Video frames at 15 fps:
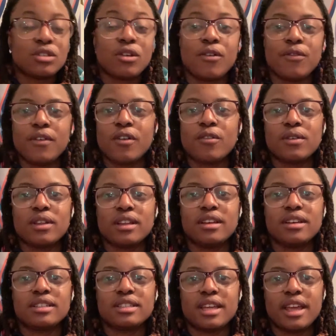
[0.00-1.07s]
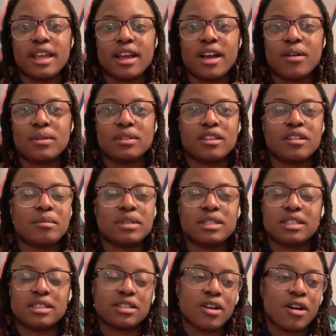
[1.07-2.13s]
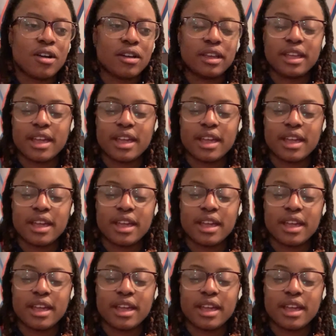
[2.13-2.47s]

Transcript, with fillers: so it felt really good to hang out with them and just talk